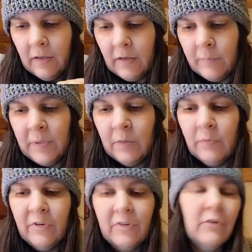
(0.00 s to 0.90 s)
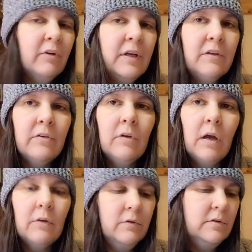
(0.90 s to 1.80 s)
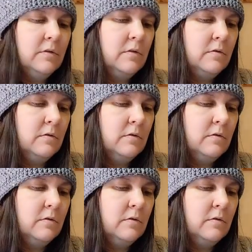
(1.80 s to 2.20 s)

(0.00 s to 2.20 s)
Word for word: Um, it was $32.